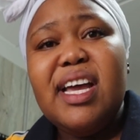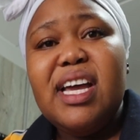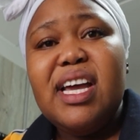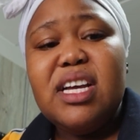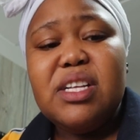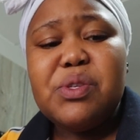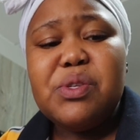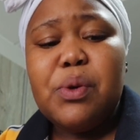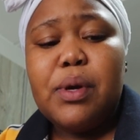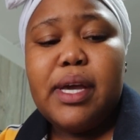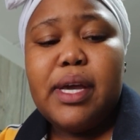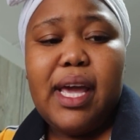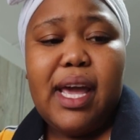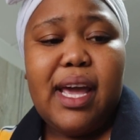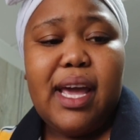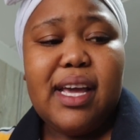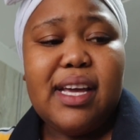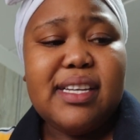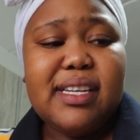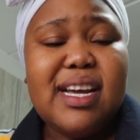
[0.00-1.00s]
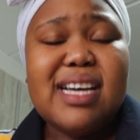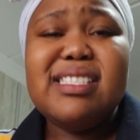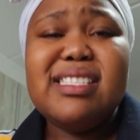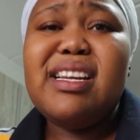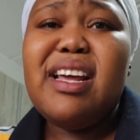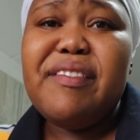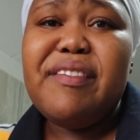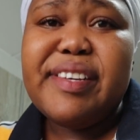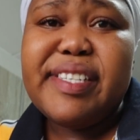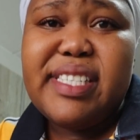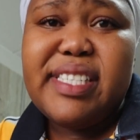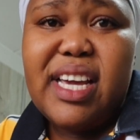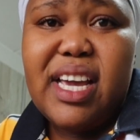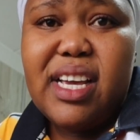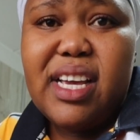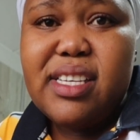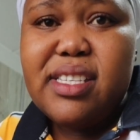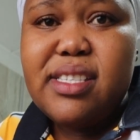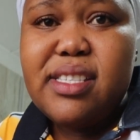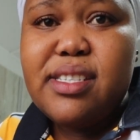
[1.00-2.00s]
It's okay. It doesn't have a
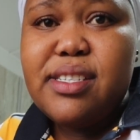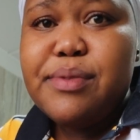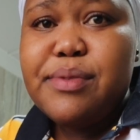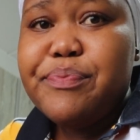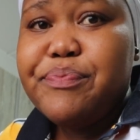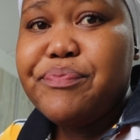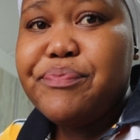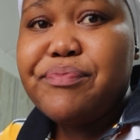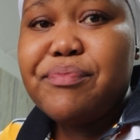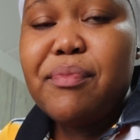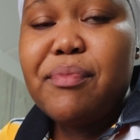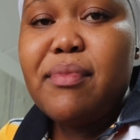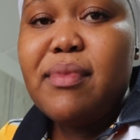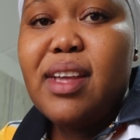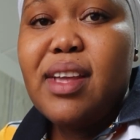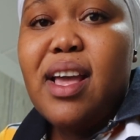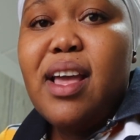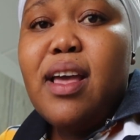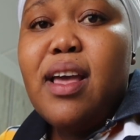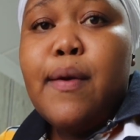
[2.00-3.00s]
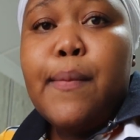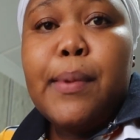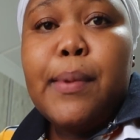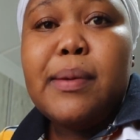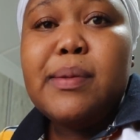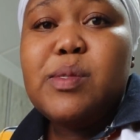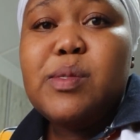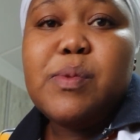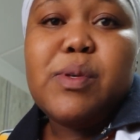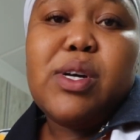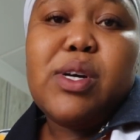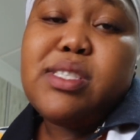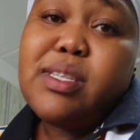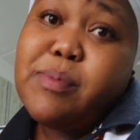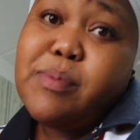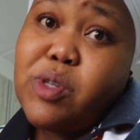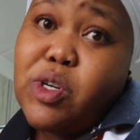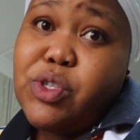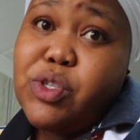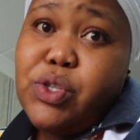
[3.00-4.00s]
taste. Maybe it's because
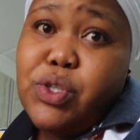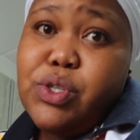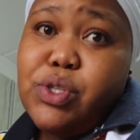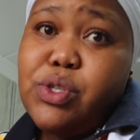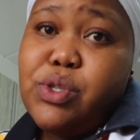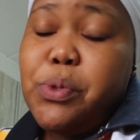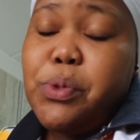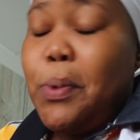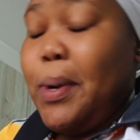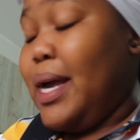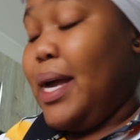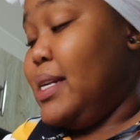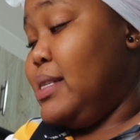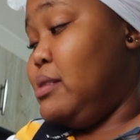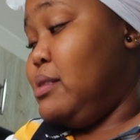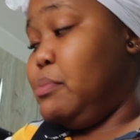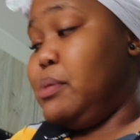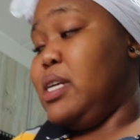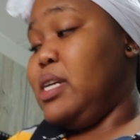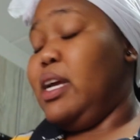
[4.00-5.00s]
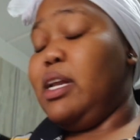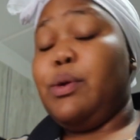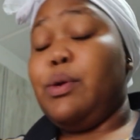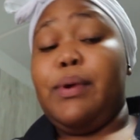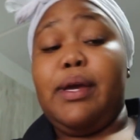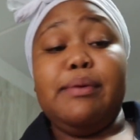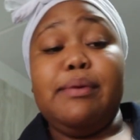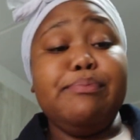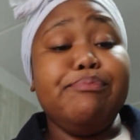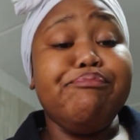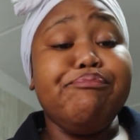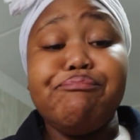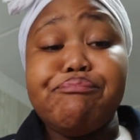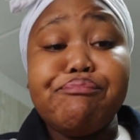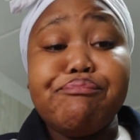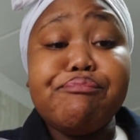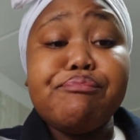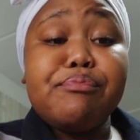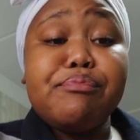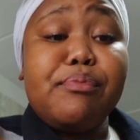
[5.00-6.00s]
I'm not used to wines, but anyway,
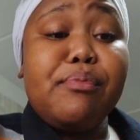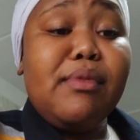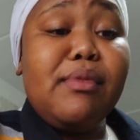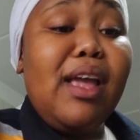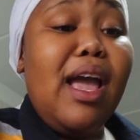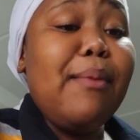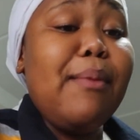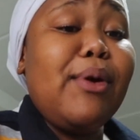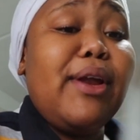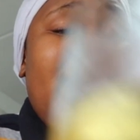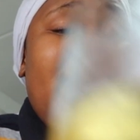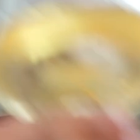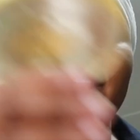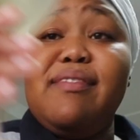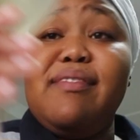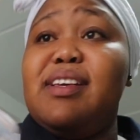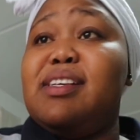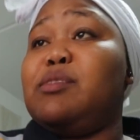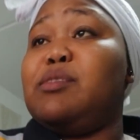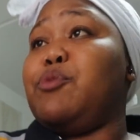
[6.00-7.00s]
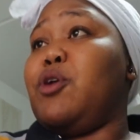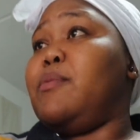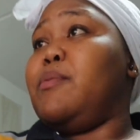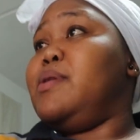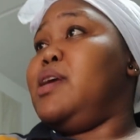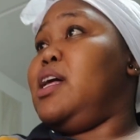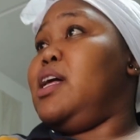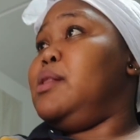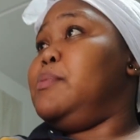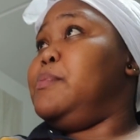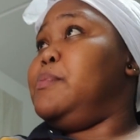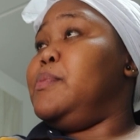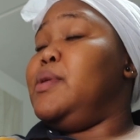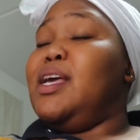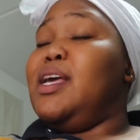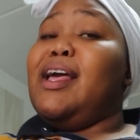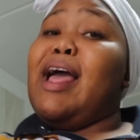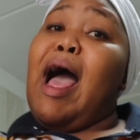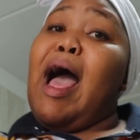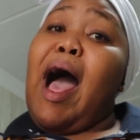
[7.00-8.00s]
when I have this, probably I'll
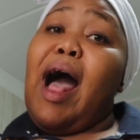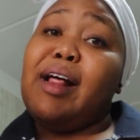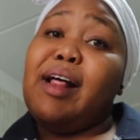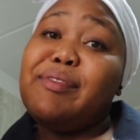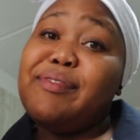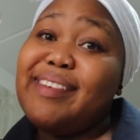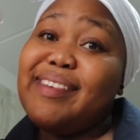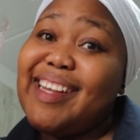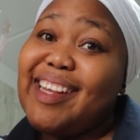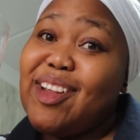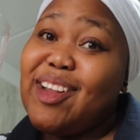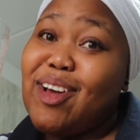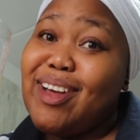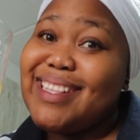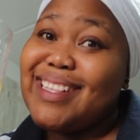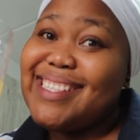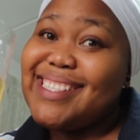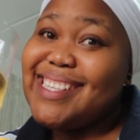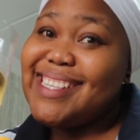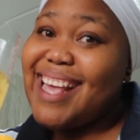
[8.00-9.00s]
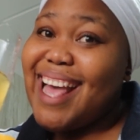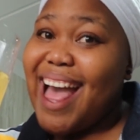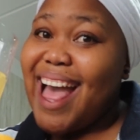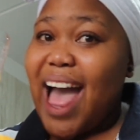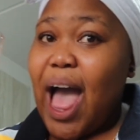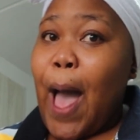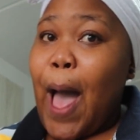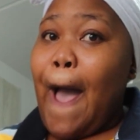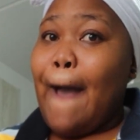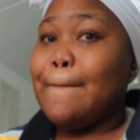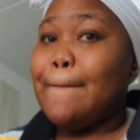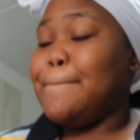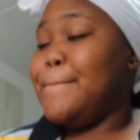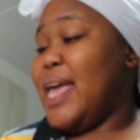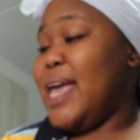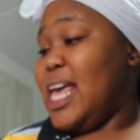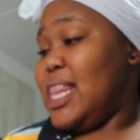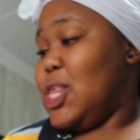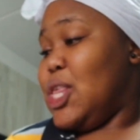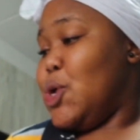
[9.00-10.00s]
feel a lot
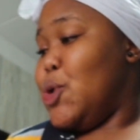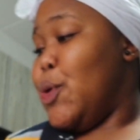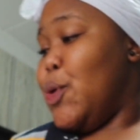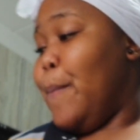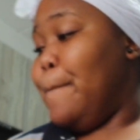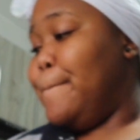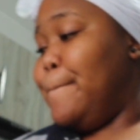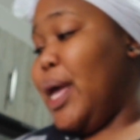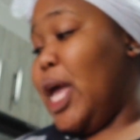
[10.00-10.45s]
better.